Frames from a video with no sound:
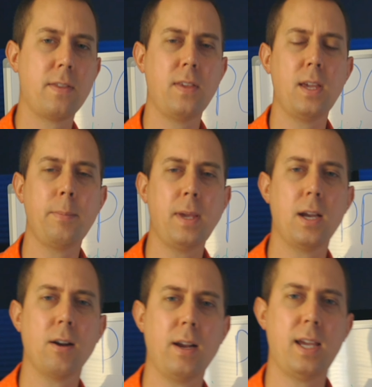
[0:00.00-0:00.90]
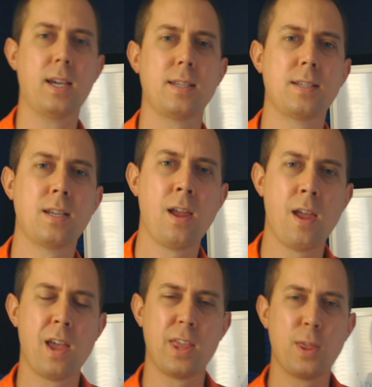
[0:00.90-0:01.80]
theme here is
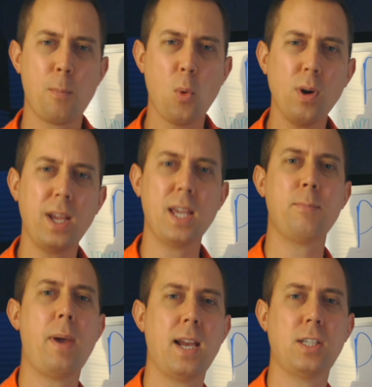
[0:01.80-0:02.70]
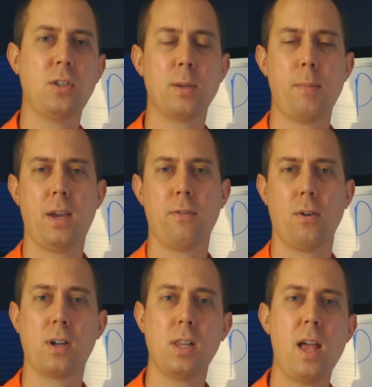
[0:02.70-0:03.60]
the more impact you can make
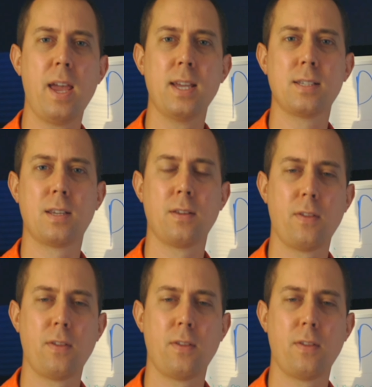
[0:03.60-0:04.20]
for a client,